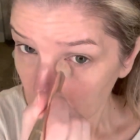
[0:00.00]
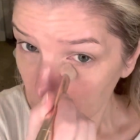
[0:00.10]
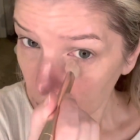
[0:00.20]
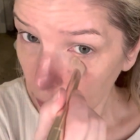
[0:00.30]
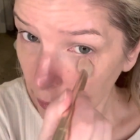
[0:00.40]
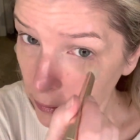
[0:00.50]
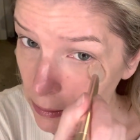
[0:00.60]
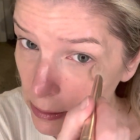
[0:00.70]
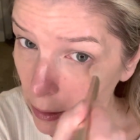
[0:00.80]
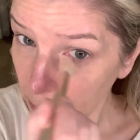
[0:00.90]

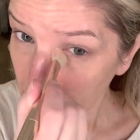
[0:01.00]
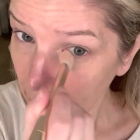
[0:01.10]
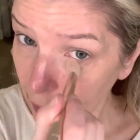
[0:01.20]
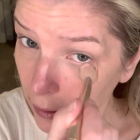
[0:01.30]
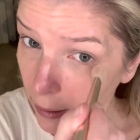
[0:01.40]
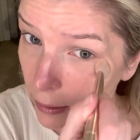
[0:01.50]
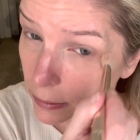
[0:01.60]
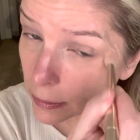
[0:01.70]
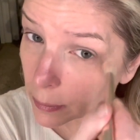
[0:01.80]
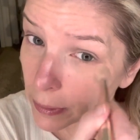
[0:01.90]
lightens up that a
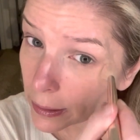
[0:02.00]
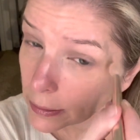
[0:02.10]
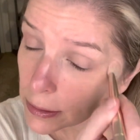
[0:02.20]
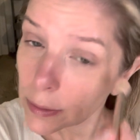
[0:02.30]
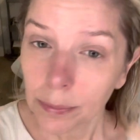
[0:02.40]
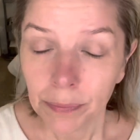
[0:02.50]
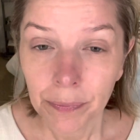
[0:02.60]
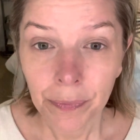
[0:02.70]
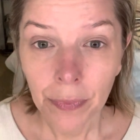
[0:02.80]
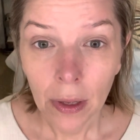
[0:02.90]
little bit
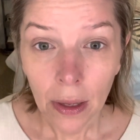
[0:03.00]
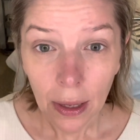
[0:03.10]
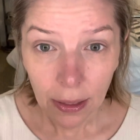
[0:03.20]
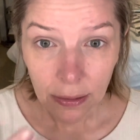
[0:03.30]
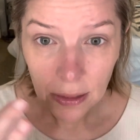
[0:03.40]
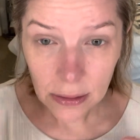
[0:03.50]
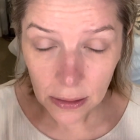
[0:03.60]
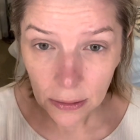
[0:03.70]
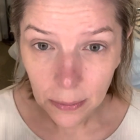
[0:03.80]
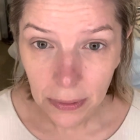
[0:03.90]
and does a
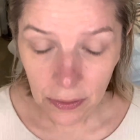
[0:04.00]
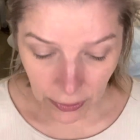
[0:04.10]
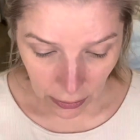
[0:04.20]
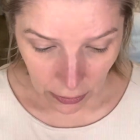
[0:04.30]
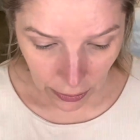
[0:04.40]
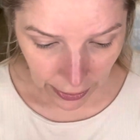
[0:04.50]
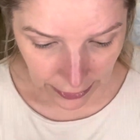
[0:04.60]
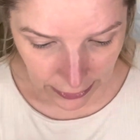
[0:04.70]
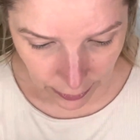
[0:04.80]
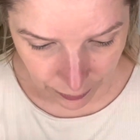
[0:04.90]
little bit of color
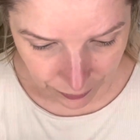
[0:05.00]
correcting.